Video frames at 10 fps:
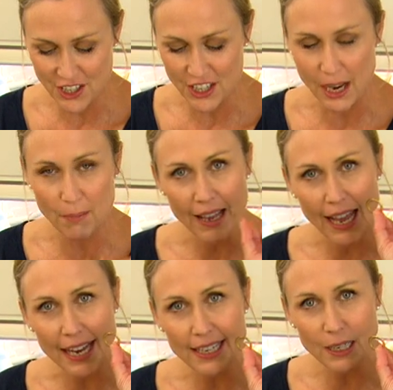gem
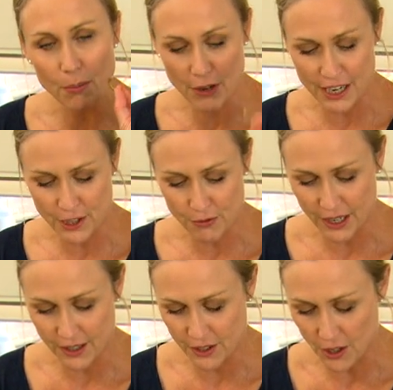and the little brass
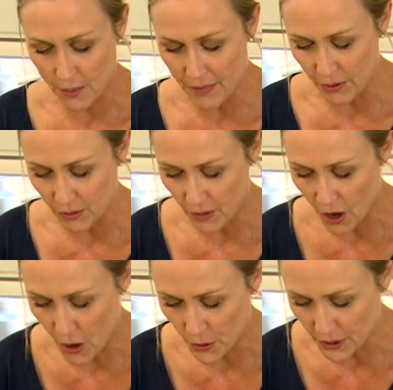ring at the top. That will
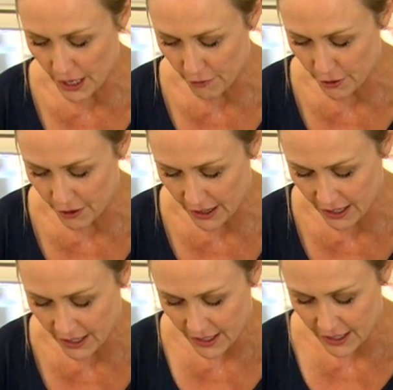hold
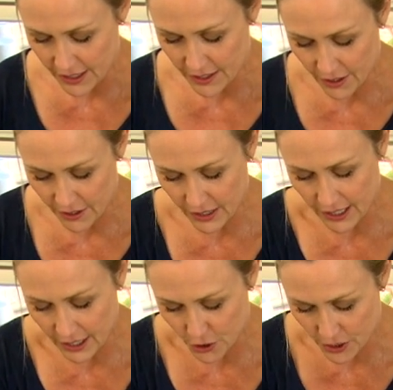everything. So
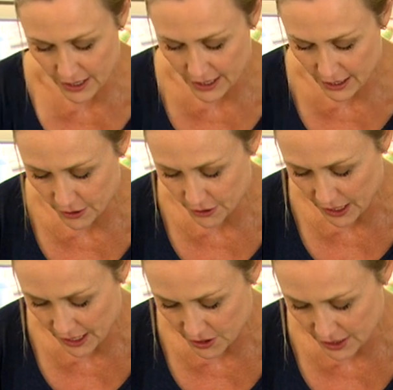again, trusty glue
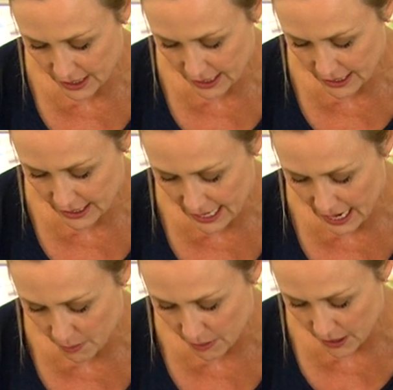gun, just a little
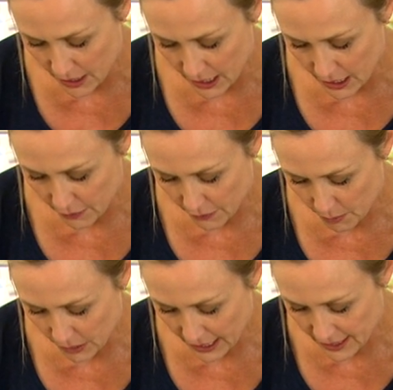dab. Now, if I
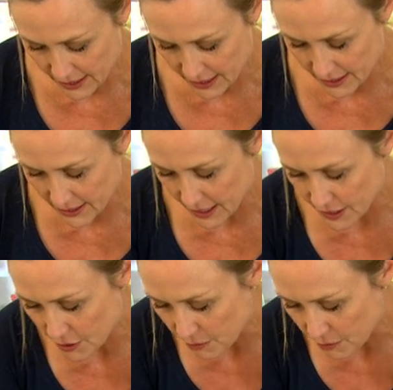place that centre